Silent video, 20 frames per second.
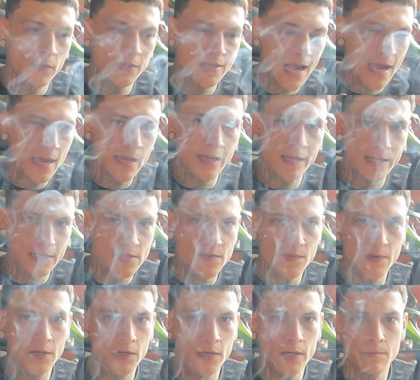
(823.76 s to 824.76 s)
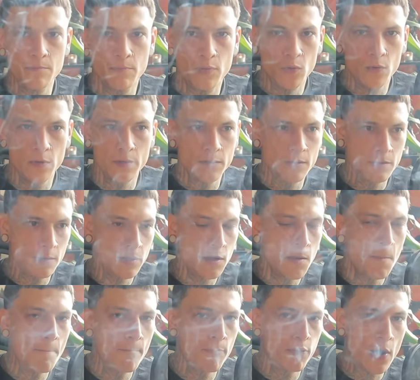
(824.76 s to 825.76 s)
Diet is very important.
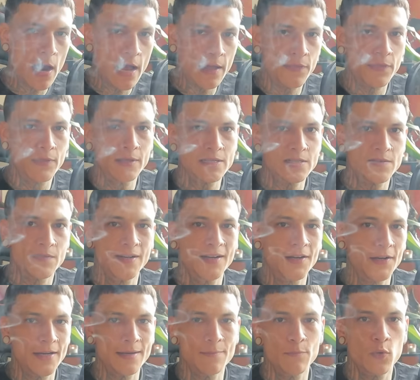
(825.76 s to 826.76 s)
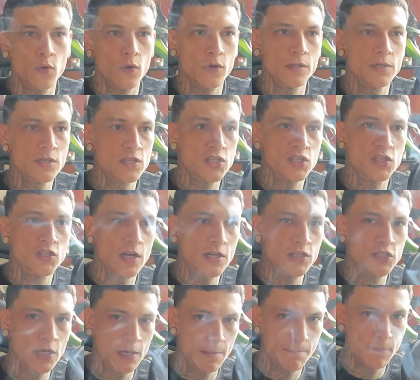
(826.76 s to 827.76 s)
Breath is very important.
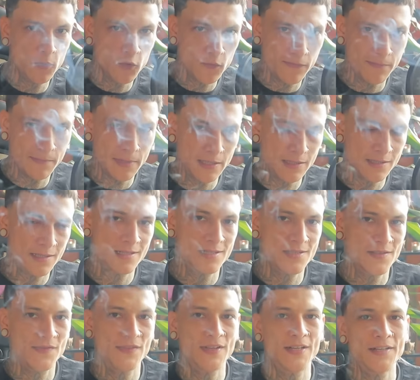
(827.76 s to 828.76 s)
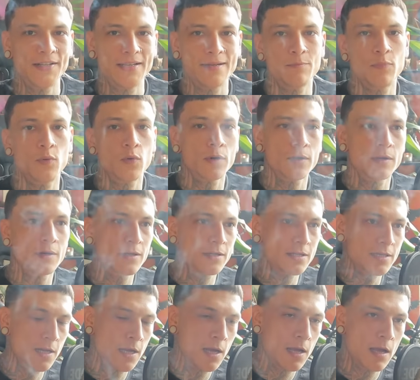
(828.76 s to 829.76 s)
Stretching, movement is very
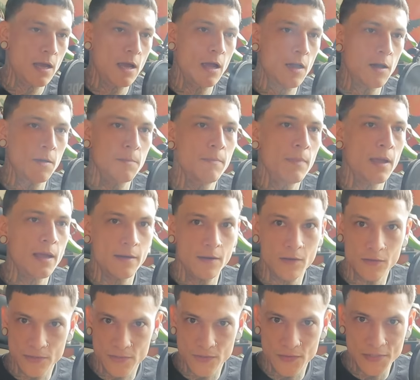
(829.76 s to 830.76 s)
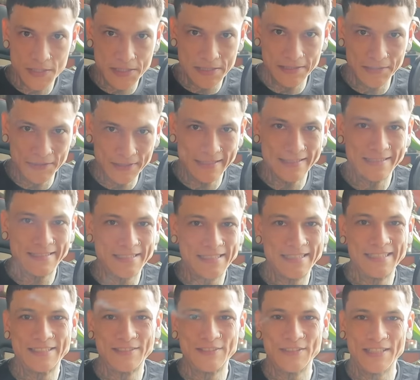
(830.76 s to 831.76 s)
important. And also stillness
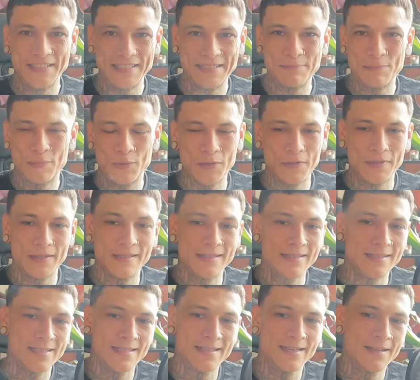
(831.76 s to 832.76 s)
is very important.